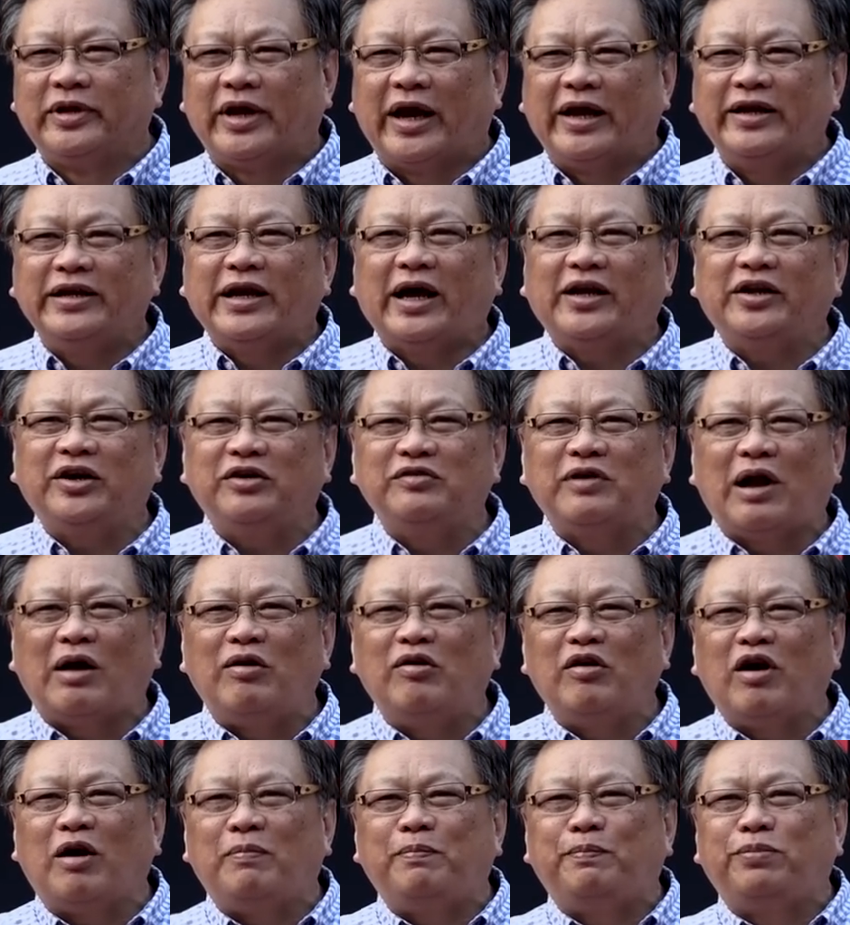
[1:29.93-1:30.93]
Another
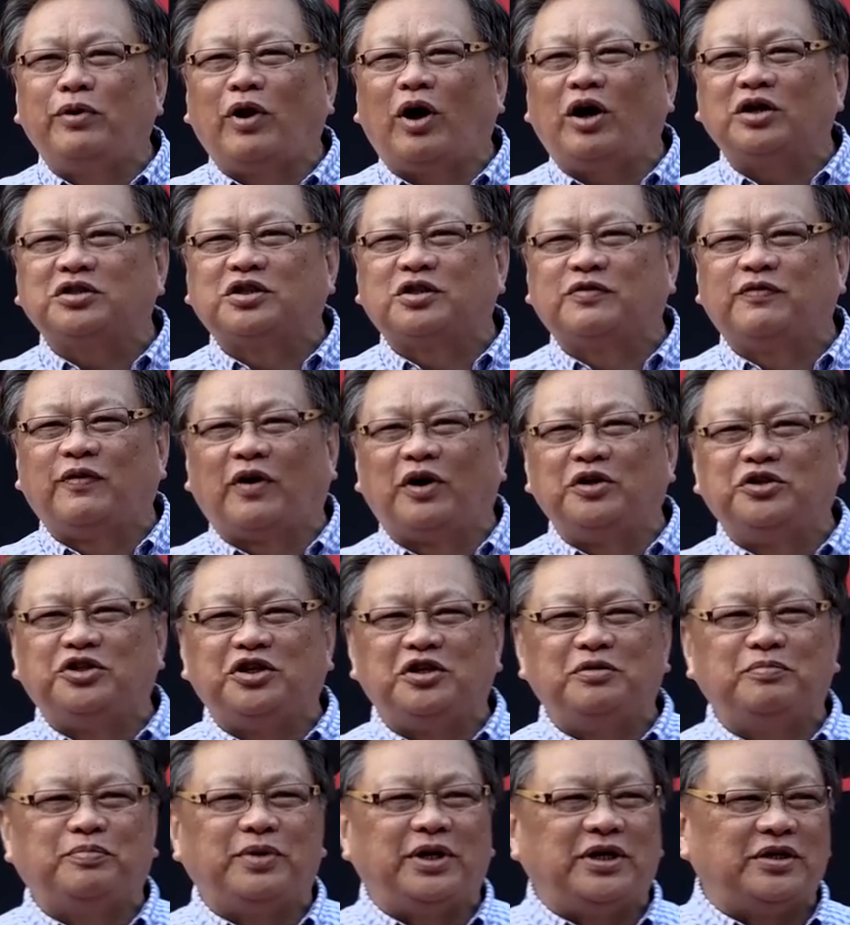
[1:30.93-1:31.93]
round of applause for
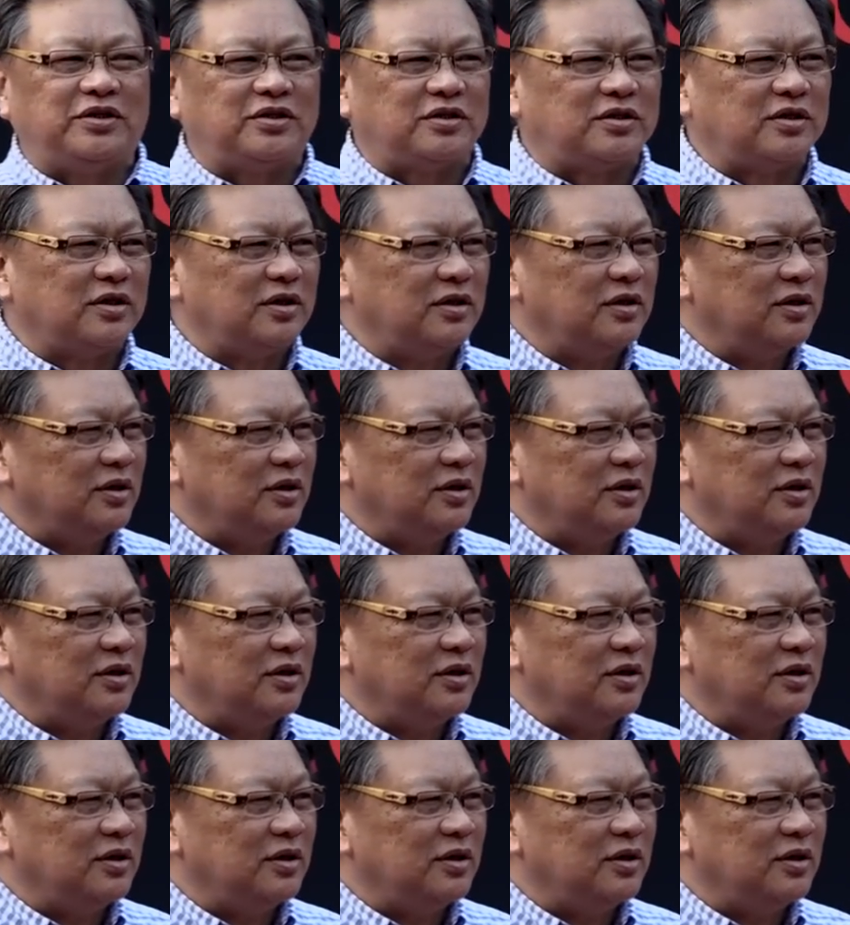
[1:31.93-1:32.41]
Jean, please.